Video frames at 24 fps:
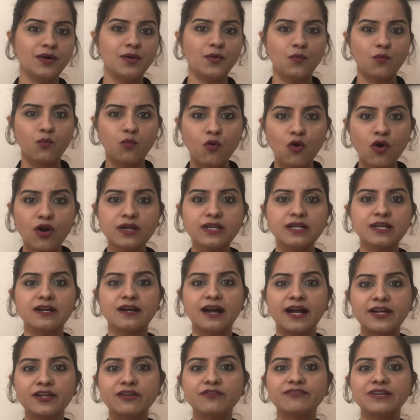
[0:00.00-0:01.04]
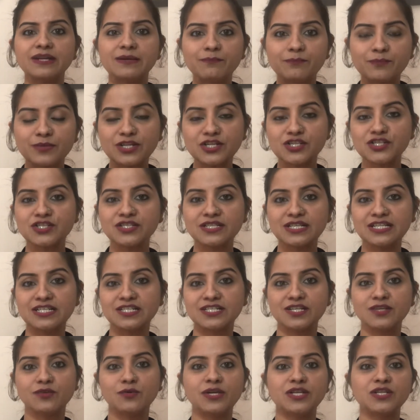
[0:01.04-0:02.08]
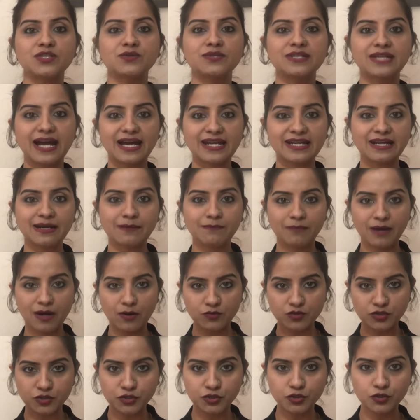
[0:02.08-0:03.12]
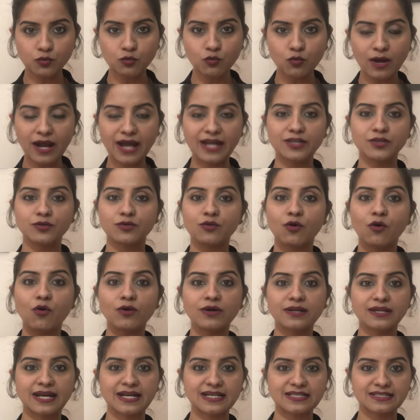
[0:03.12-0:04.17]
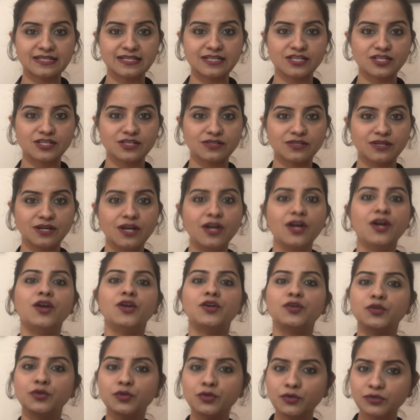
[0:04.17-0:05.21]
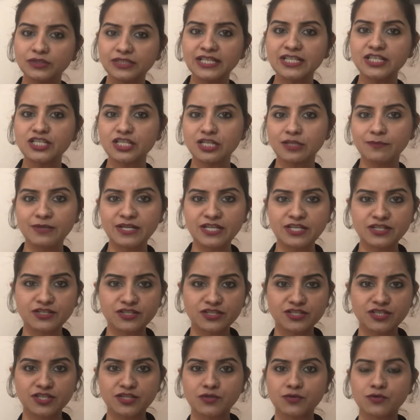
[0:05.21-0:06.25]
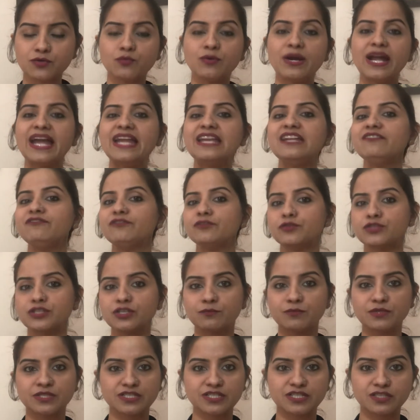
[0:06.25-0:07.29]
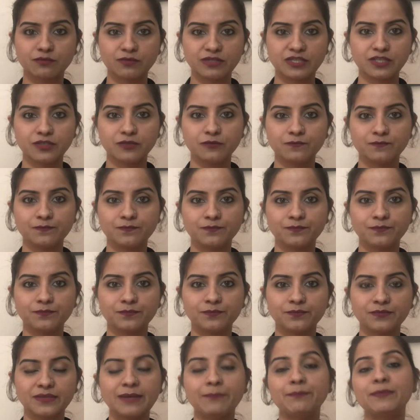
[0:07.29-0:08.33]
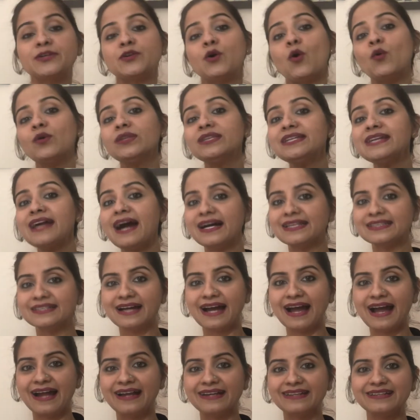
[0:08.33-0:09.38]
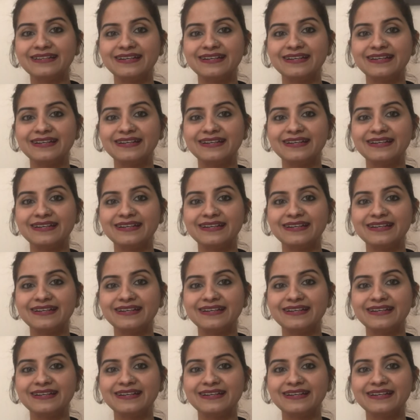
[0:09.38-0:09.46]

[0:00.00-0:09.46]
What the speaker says: What kind of impression is she going to carry about you and your organization? Do you think she'll be interested to do any future business with you? But on the other hand,